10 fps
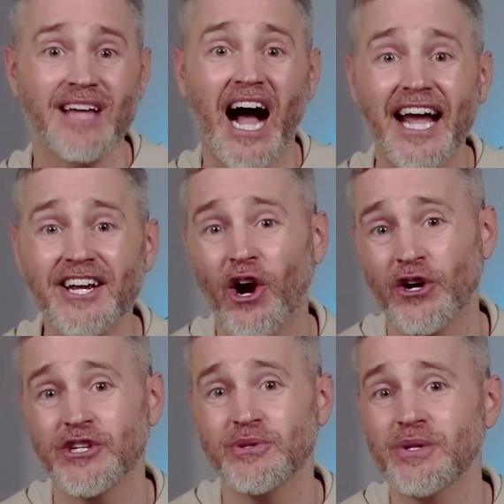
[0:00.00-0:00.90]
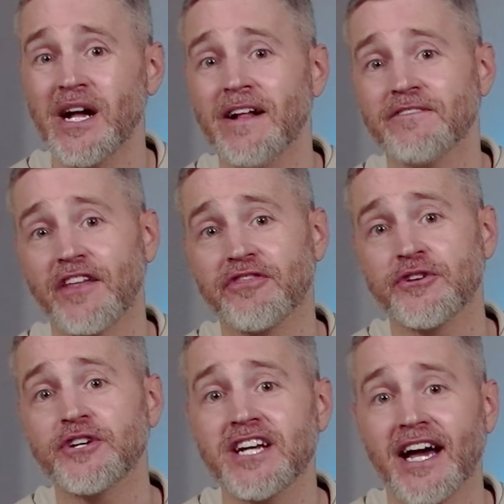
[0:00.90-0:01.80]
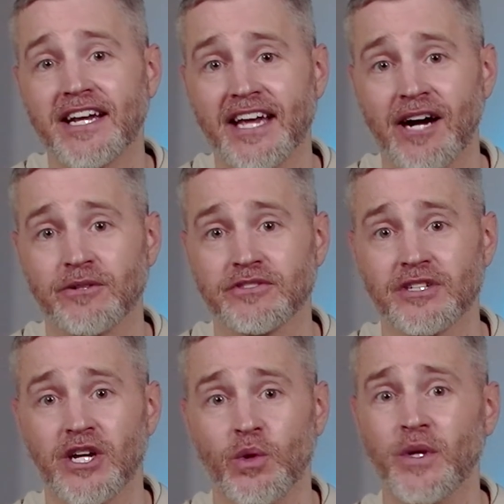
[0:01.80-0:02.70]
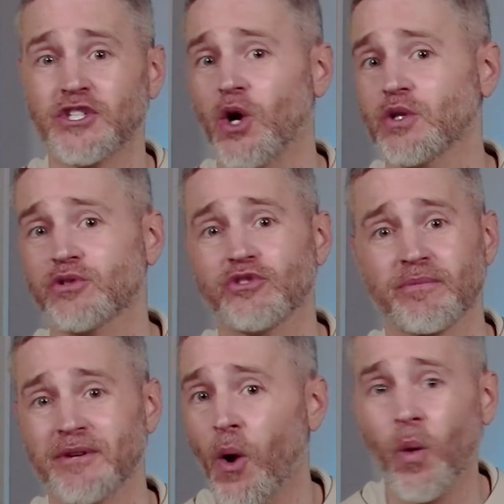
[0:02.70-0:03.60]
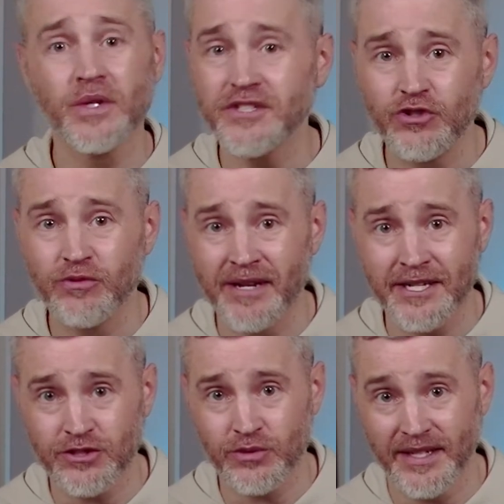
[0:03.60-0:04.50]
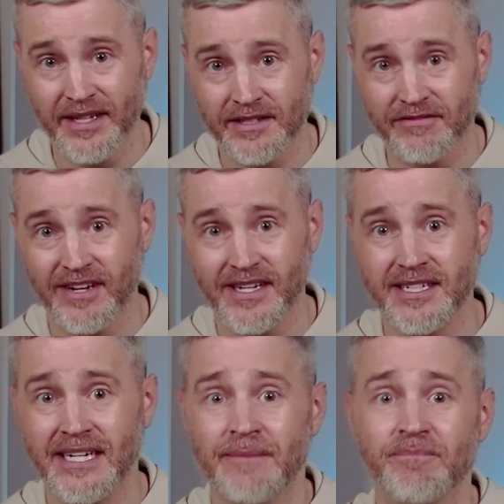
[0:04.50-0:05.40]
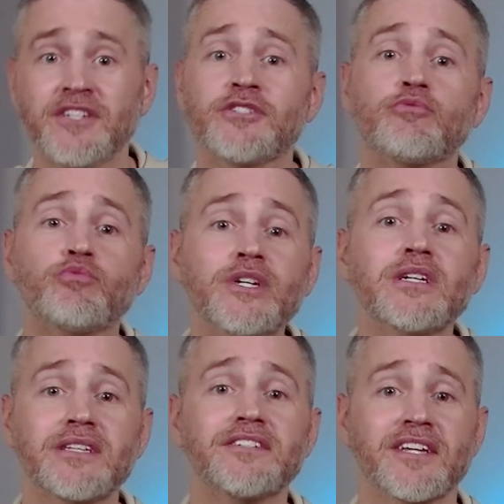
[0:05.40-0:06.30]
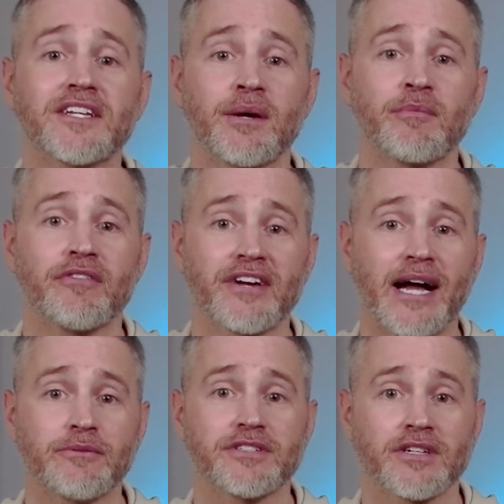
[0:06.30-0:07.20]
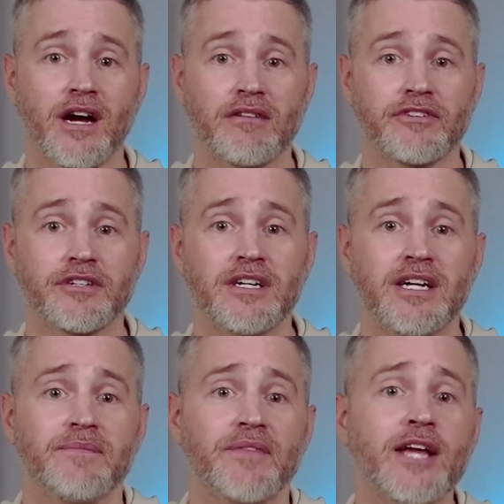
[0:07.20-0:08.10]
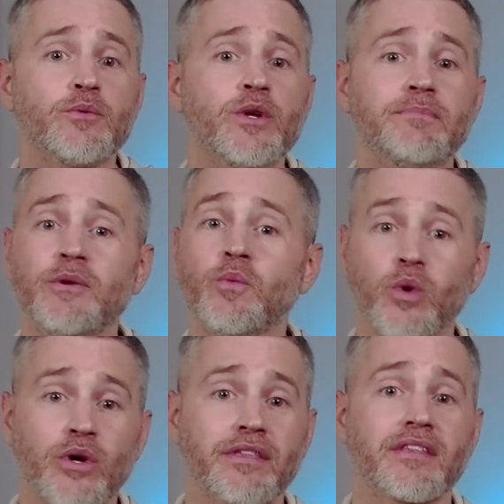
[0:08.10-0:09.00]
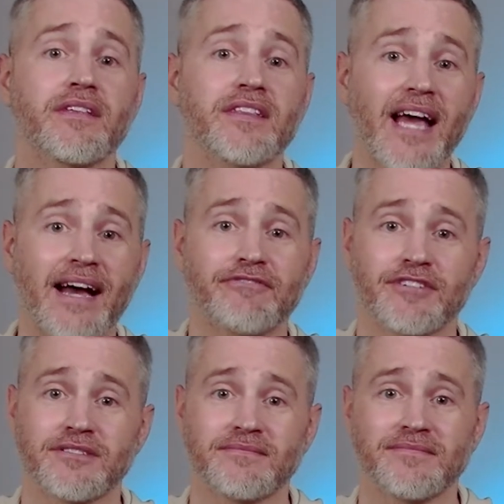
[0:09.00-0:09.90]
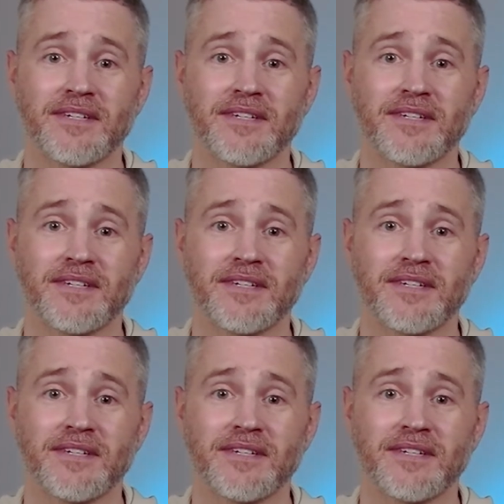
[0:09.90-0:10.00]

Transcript: I'd argue that 39 accounts, which also took me only 2 minutes to identify, is a realistic number of accounts to cover and would be worth the effort.